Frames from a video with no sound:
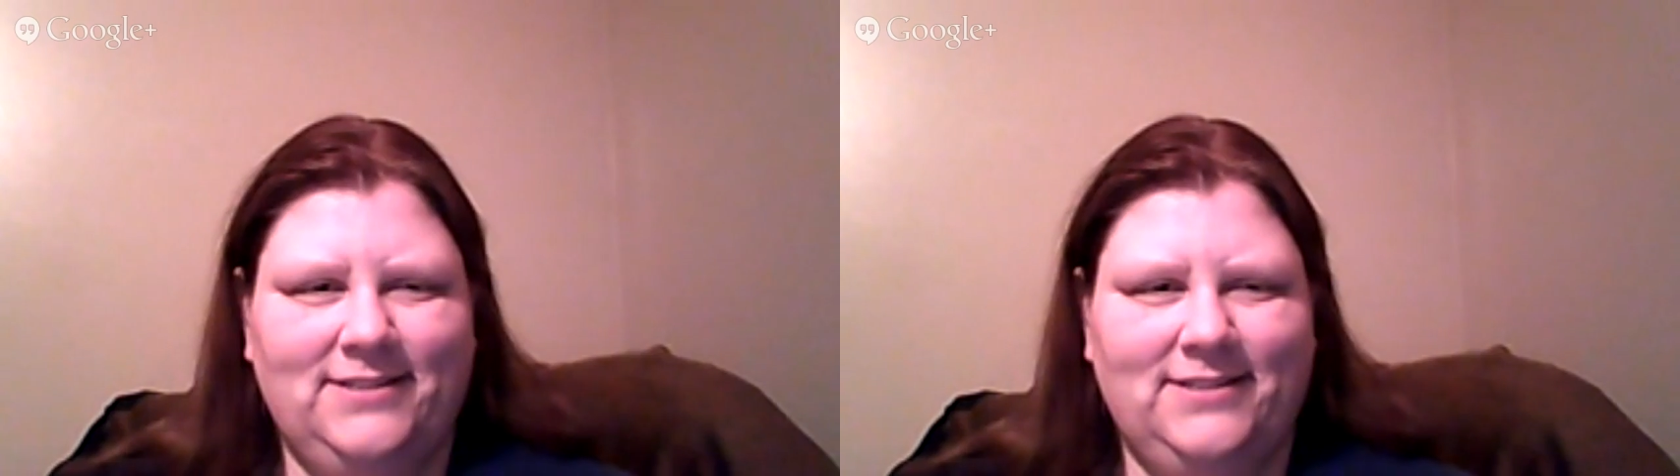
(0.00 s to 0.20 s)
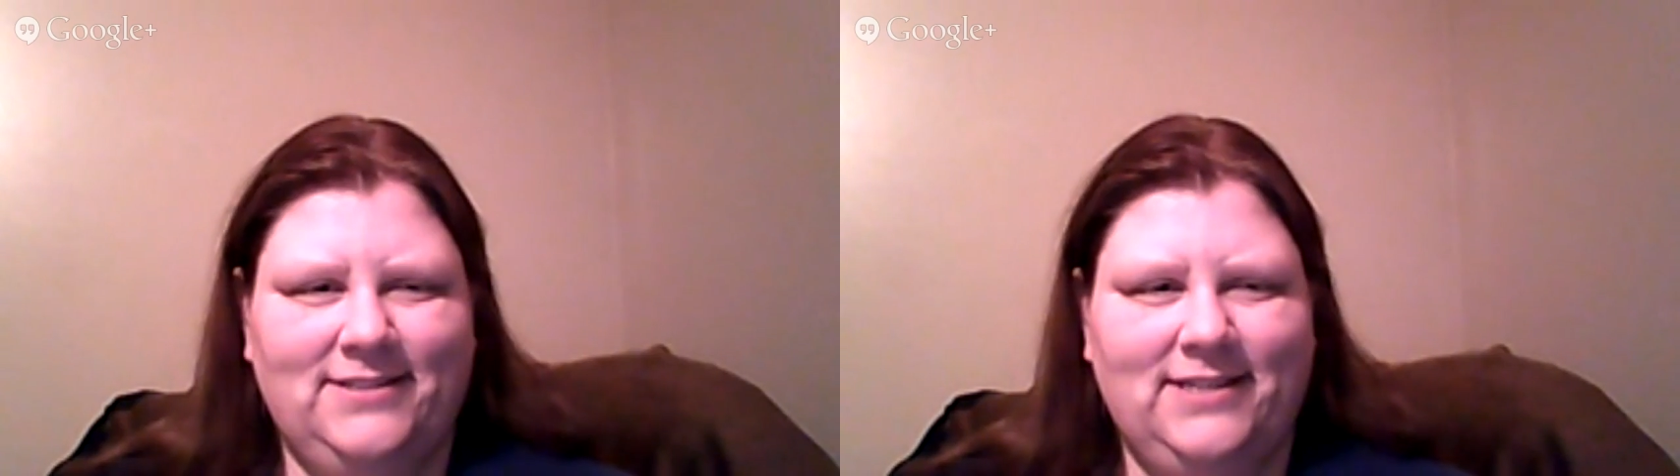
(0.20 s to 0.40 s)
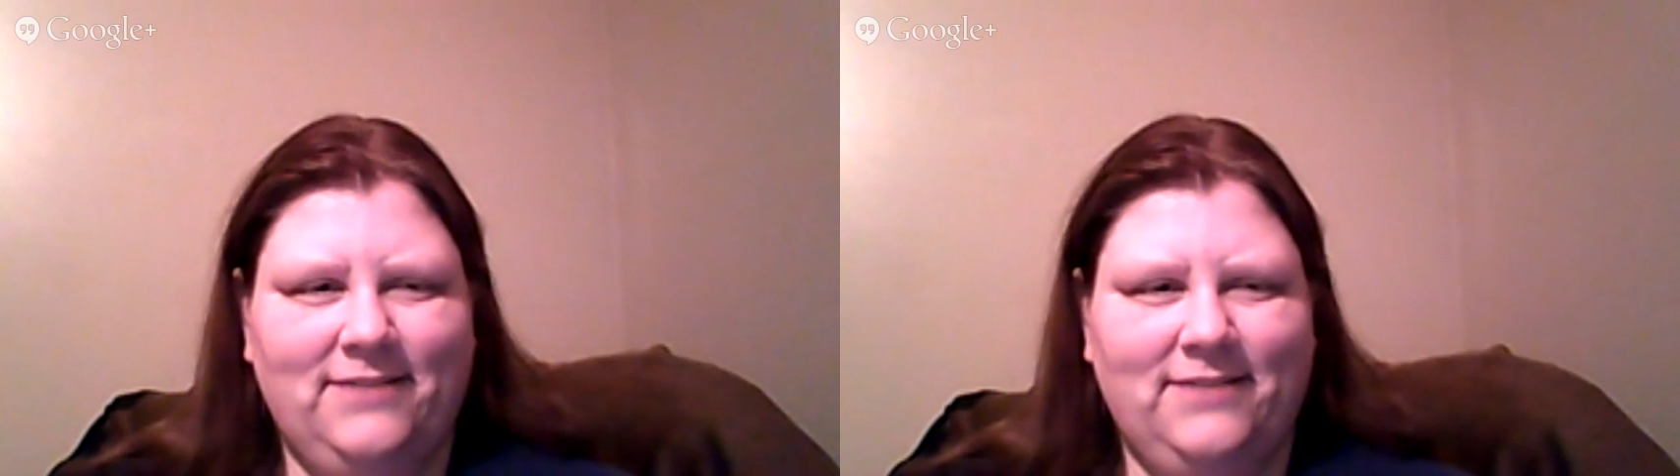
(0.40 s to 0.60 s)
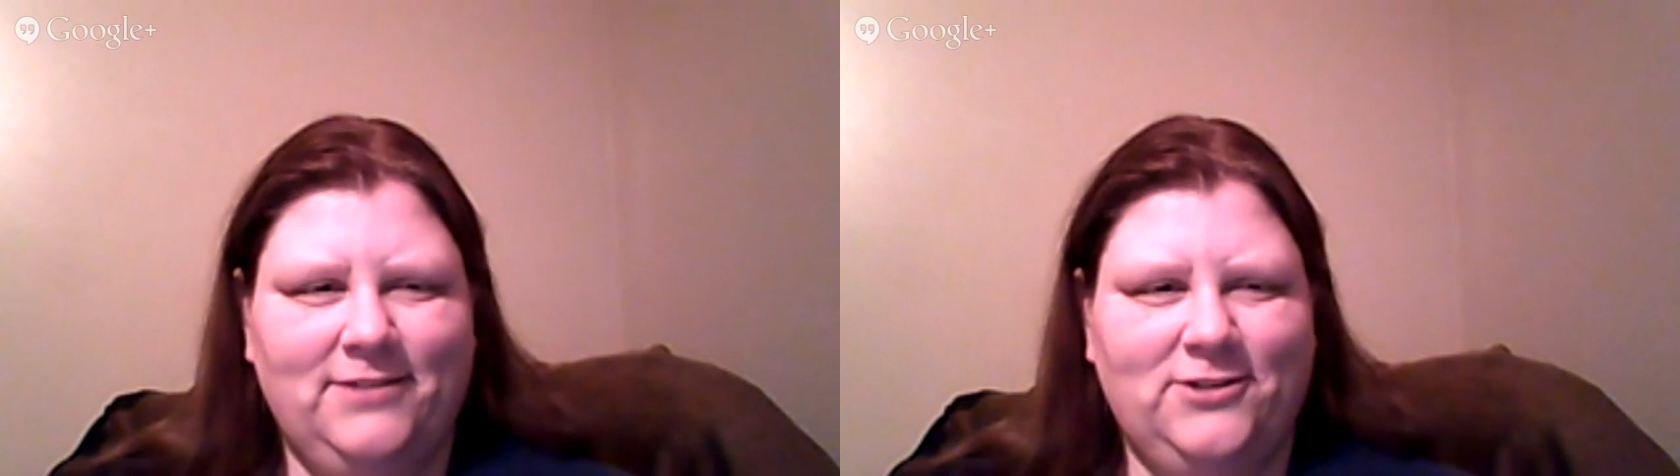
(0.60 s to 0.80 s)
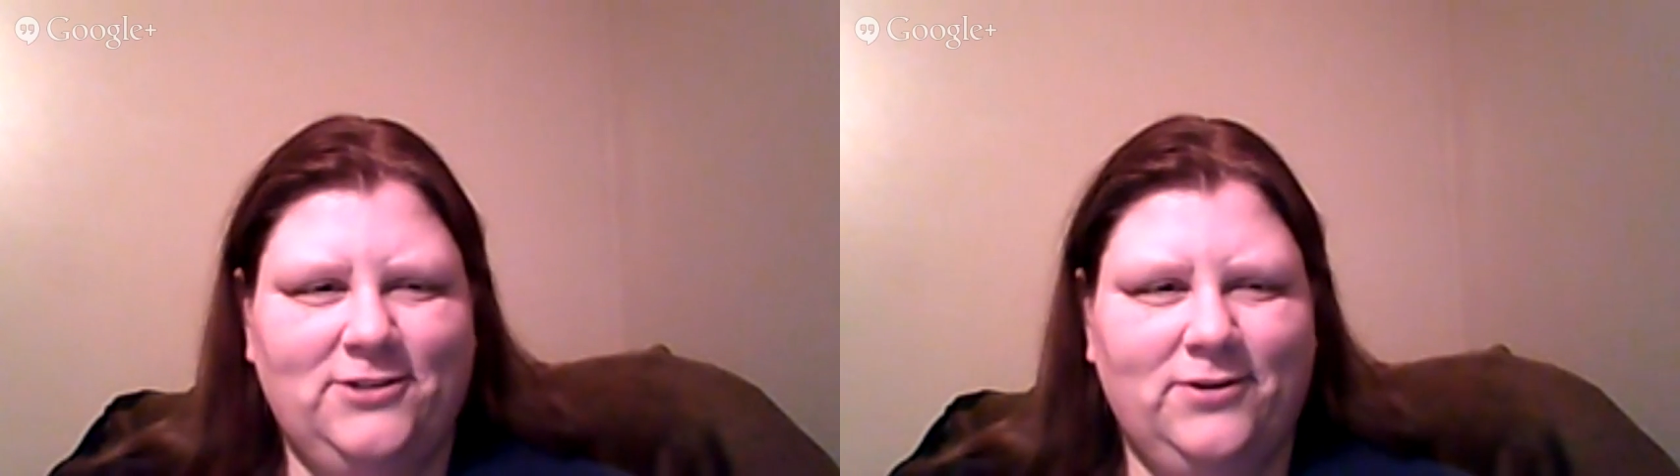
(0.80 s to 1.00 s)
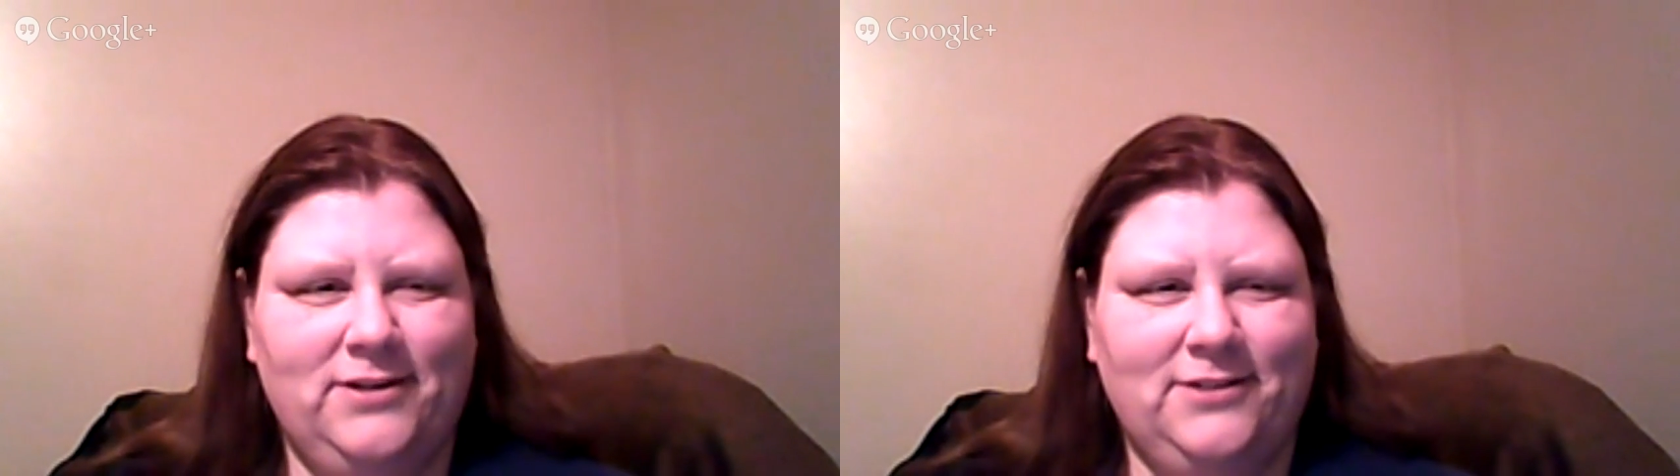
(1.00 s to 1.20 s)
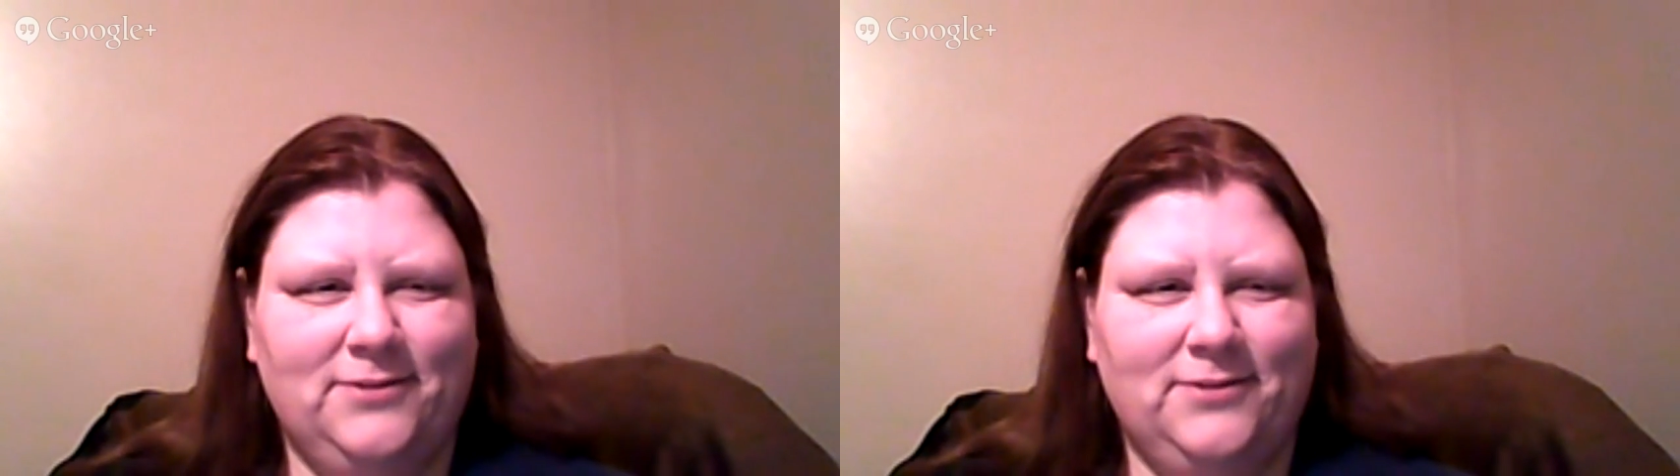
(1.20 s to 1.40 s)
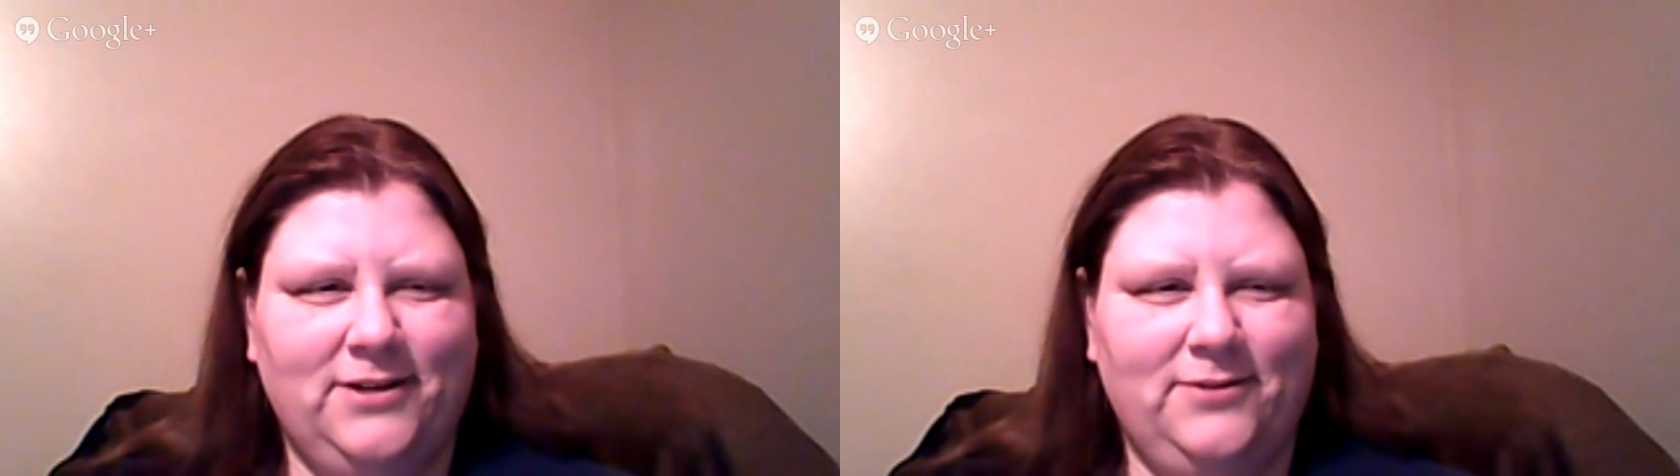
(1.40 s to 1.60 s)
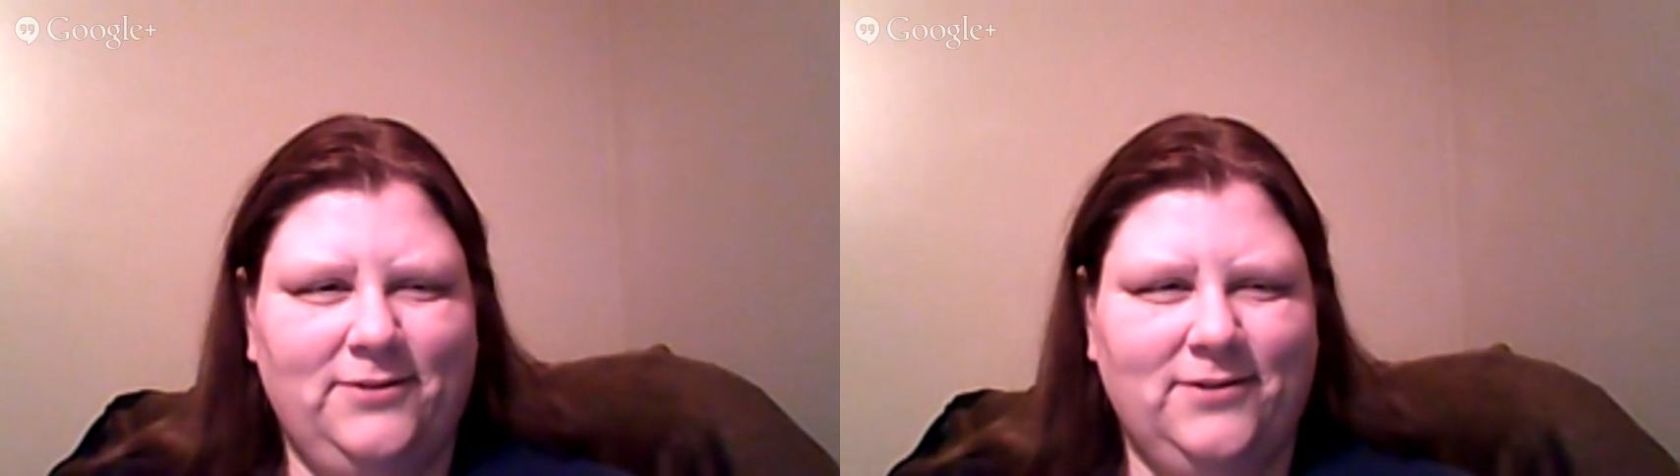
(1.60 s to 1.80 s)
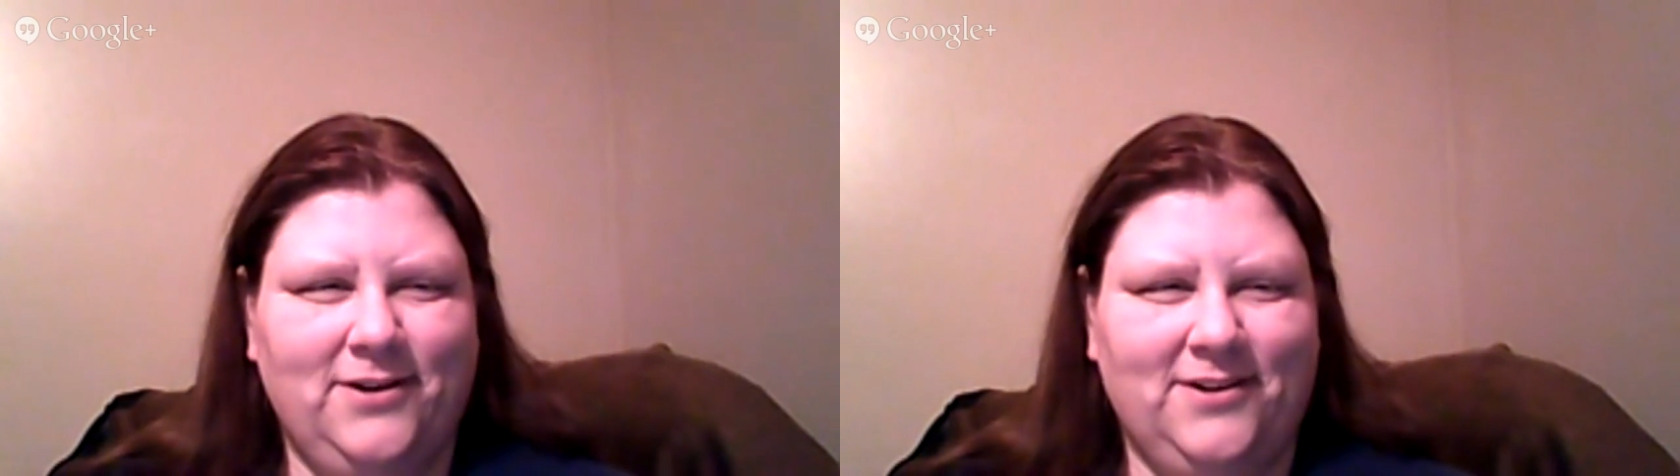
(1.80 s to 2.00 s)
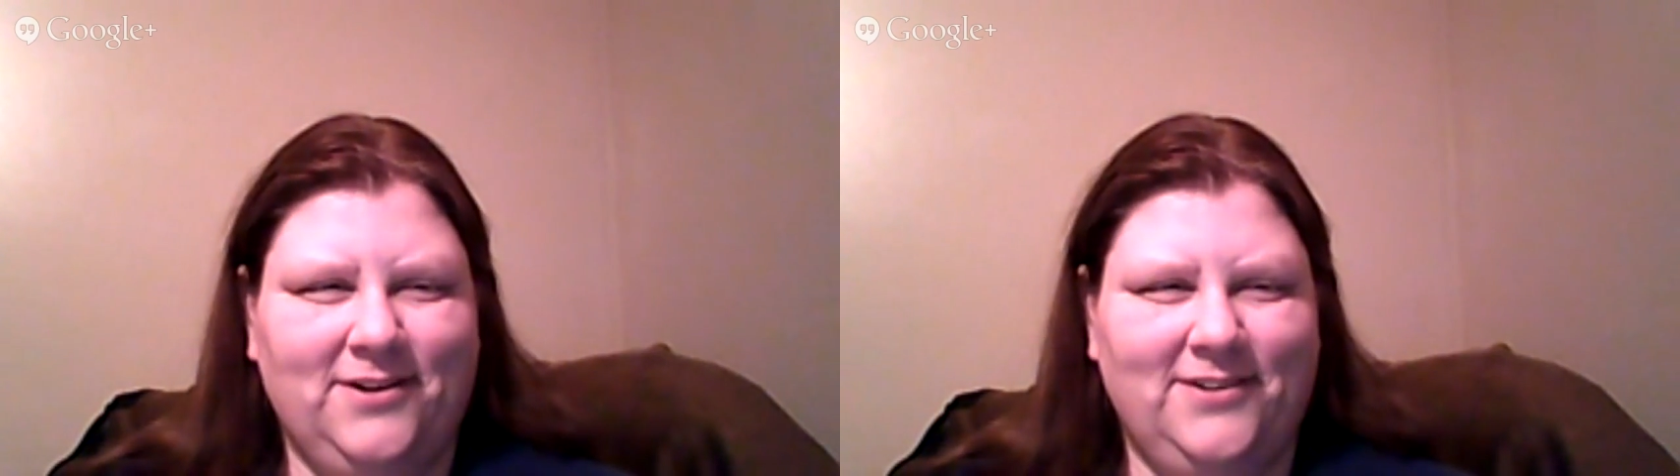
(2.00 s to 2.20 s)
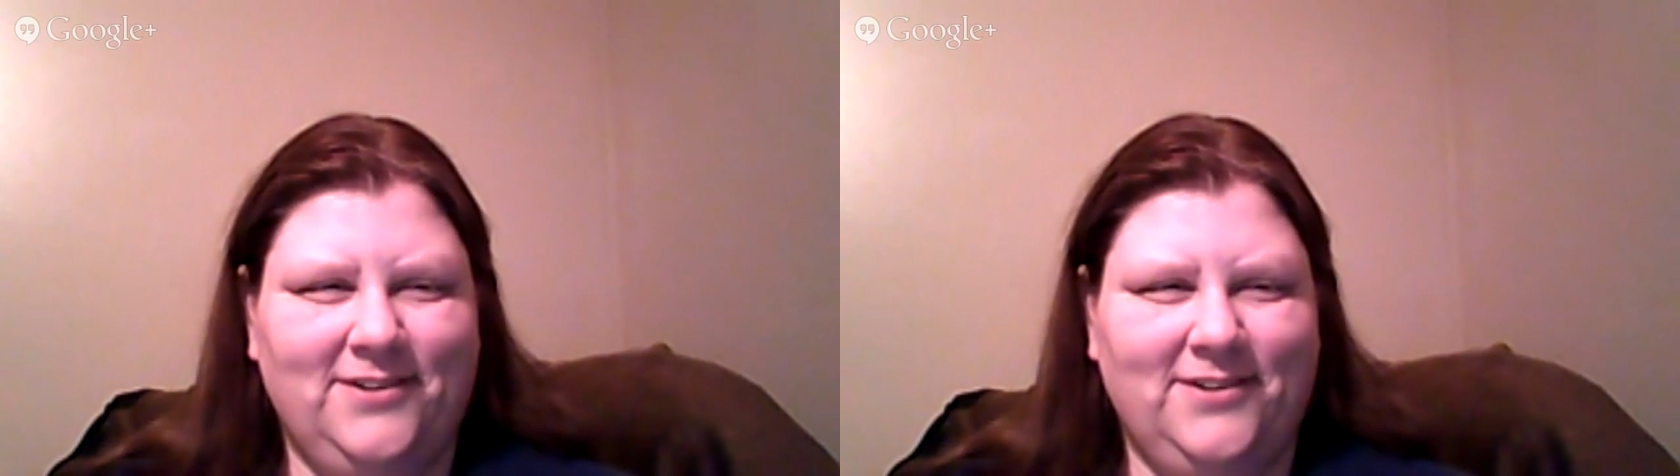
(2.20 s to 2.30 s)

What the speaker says: Ziva joined us while you were gone.